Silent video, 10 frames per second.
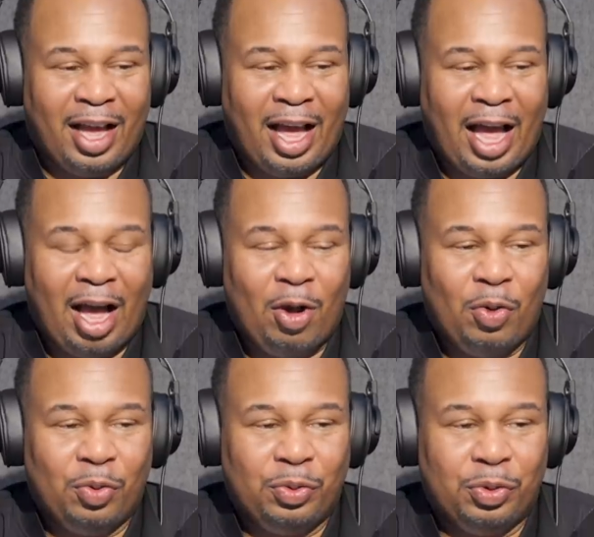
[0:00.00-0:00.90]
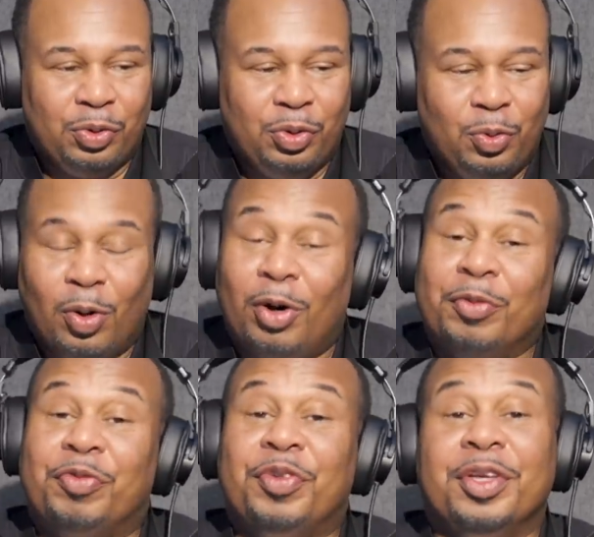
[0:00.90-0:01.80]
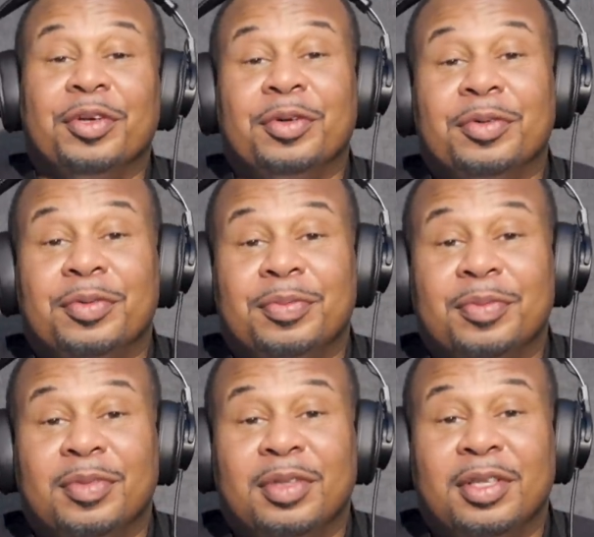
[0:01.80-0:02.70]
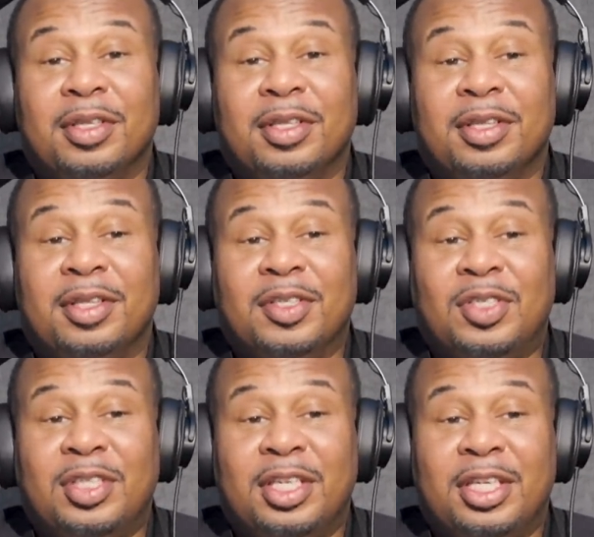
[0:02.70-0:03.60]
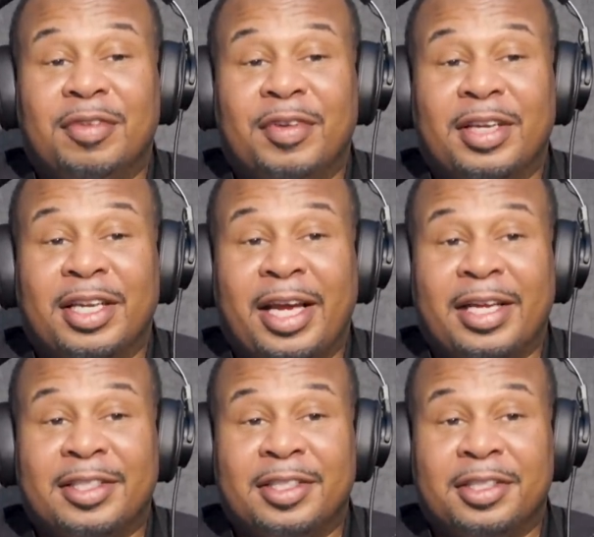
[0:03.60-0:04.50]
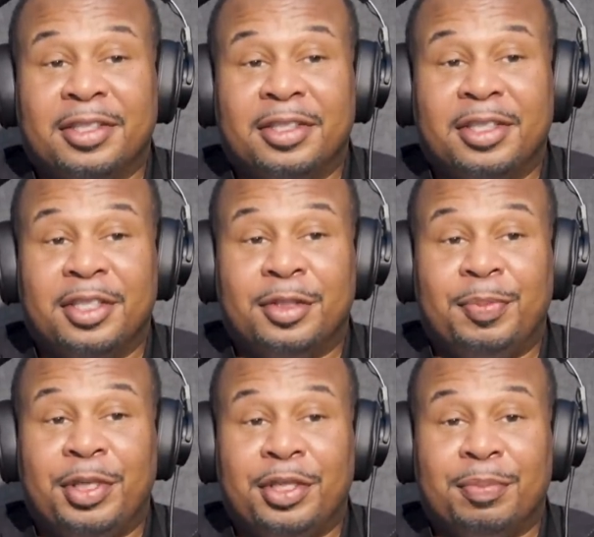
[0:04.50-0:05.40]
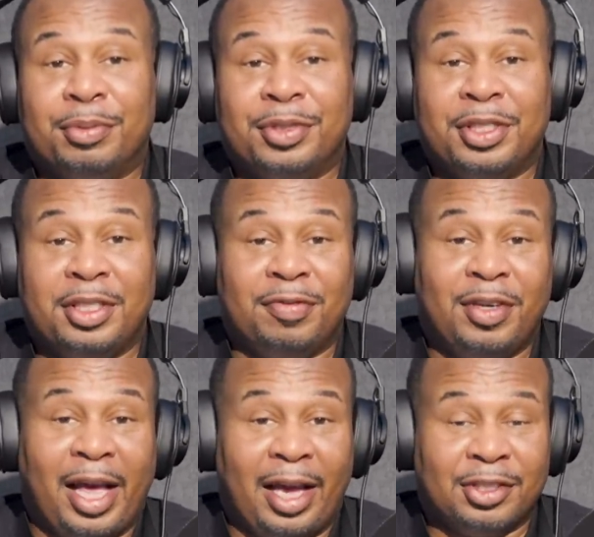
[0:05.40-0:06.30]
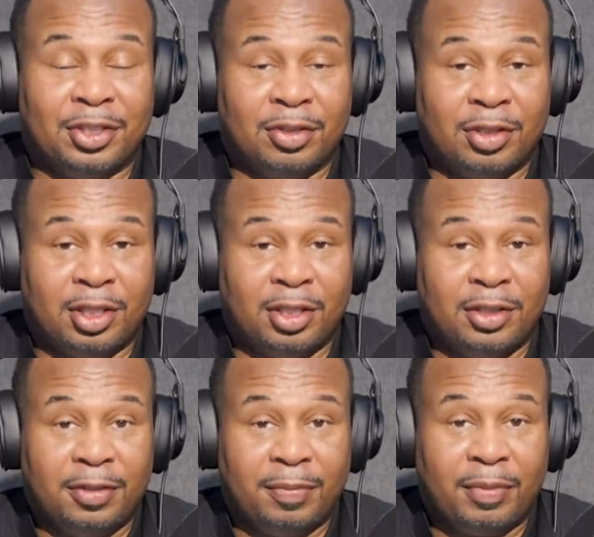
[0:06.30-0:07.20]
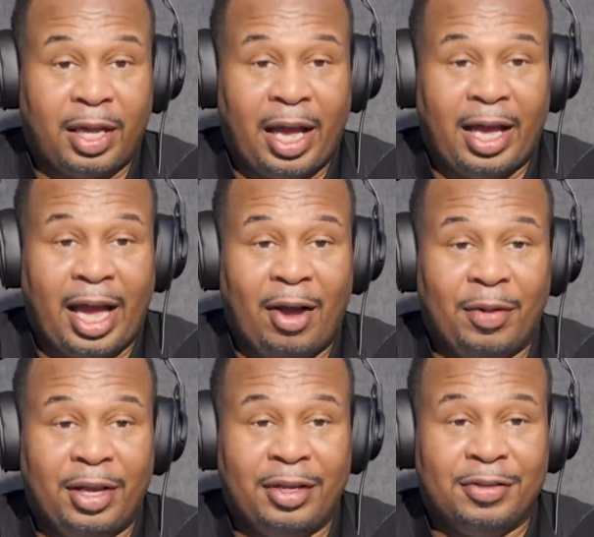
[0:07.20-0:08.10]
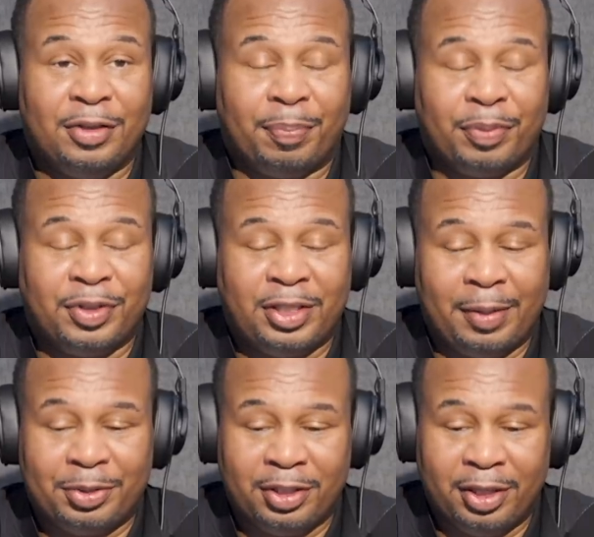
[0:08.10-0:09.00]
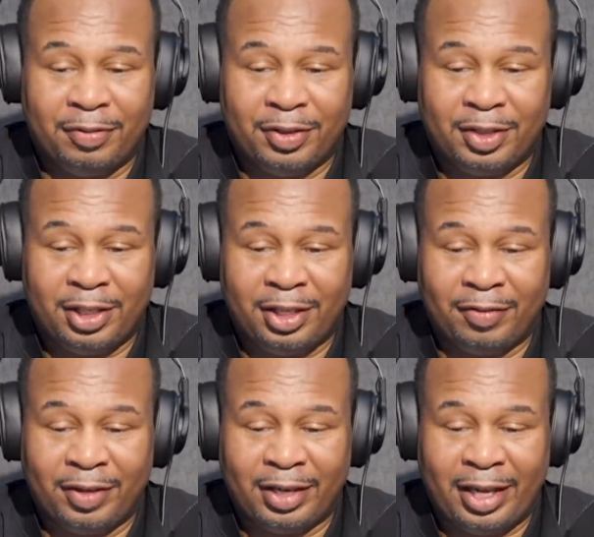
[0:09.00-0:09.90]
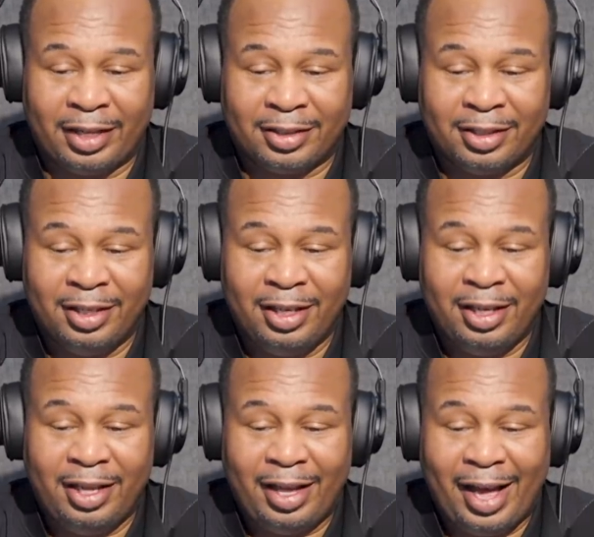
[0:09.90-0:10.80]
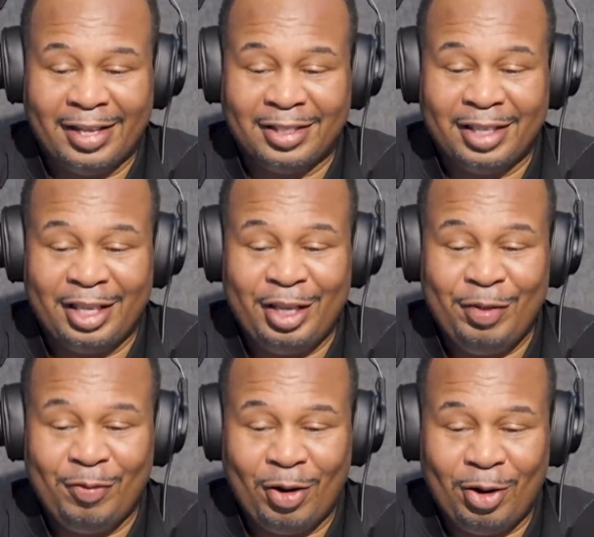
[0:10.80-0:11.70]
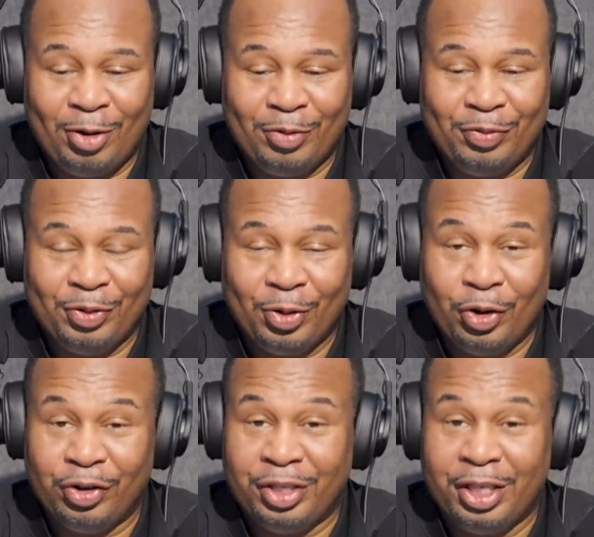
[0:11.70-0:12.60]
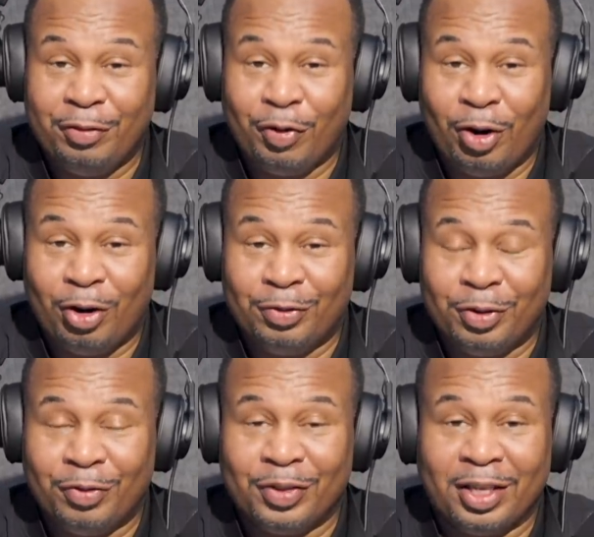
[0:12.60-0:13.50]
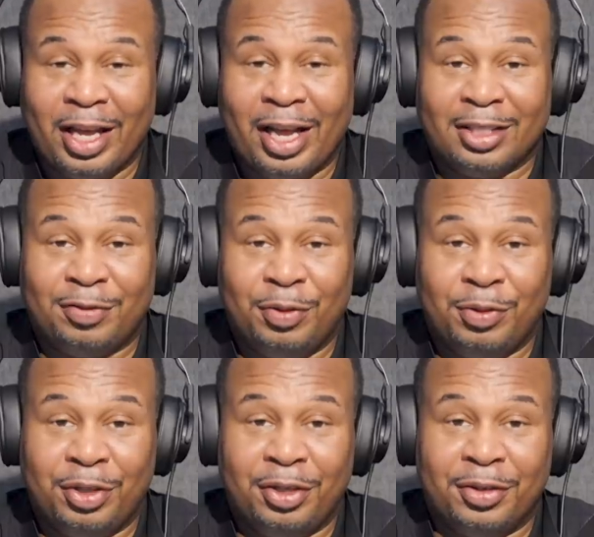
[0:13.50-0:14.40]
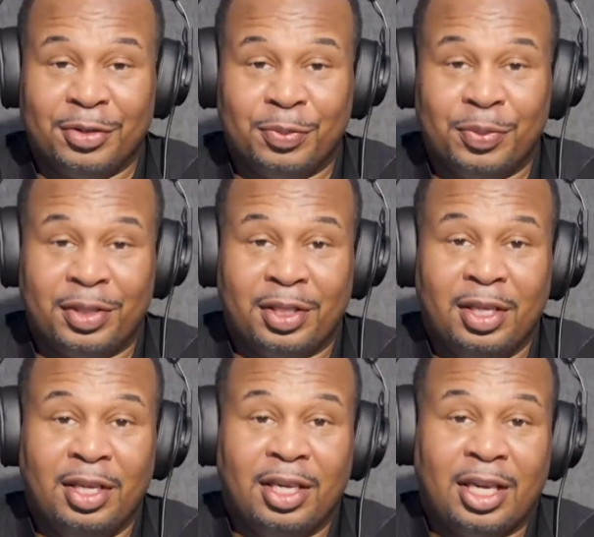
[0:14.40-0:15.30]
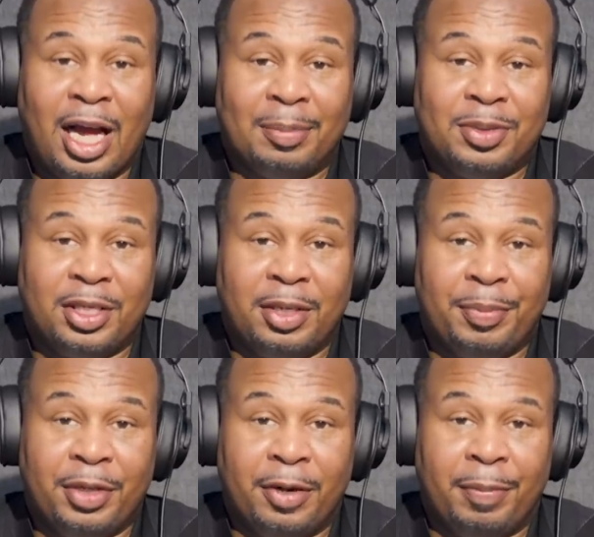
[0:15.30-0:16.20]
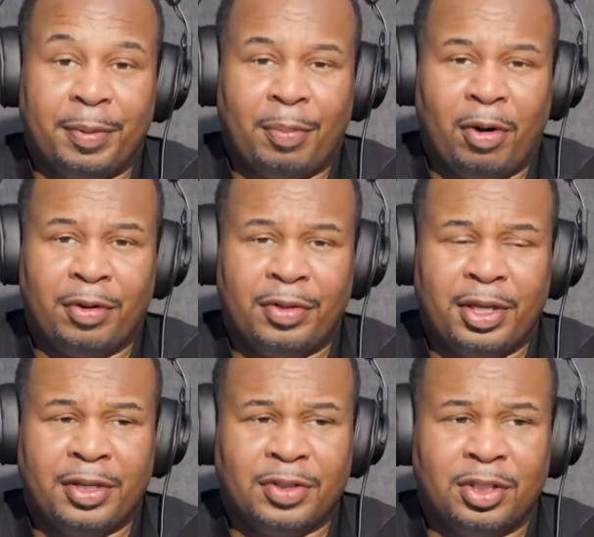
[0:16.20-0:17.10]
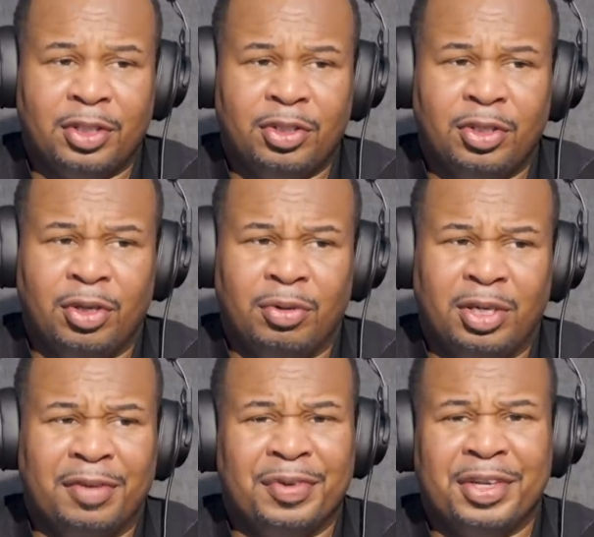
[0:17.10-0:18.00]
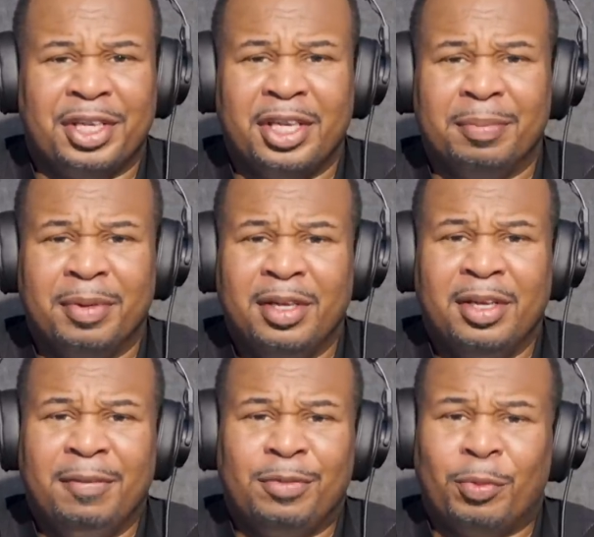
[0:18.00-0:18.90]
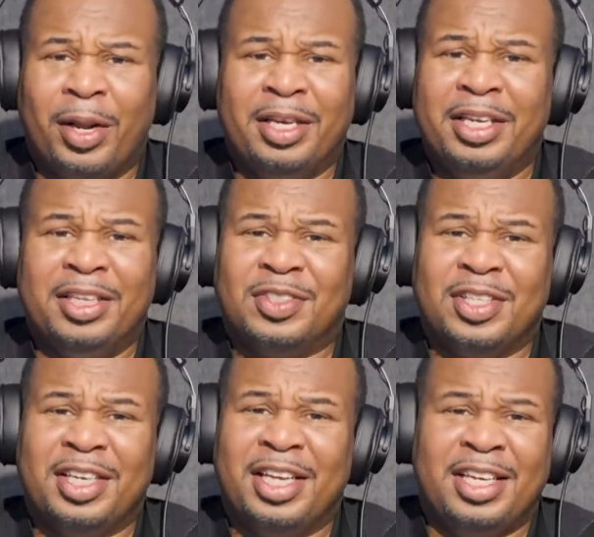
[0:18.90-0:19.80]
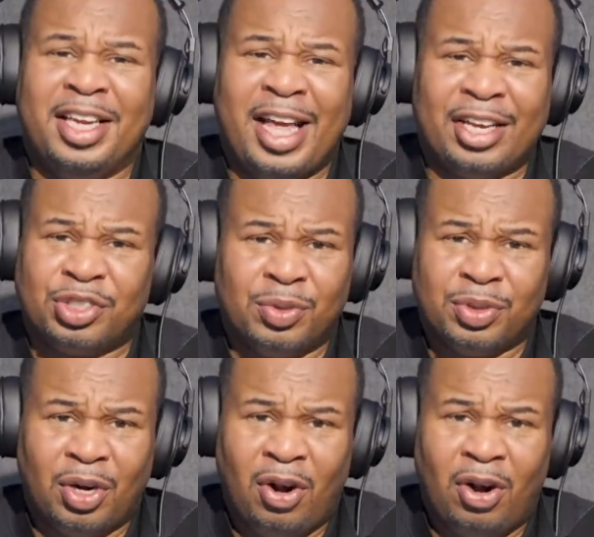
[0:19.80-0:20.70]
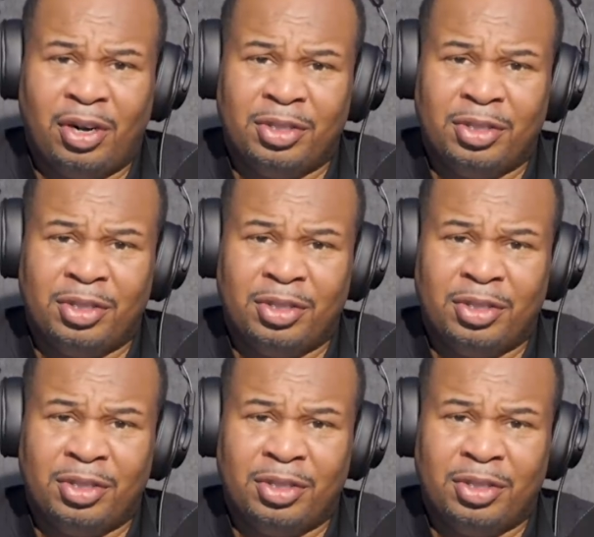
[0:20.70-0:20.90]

How do you all feel the city of Atlanta is being perceived nationally? How, how uh, the perception of the city of Atlanta has it evolved or devolved over the last few years with Cop City being a big part of this, and you know Governor Kemp threatening to send in the National Guard.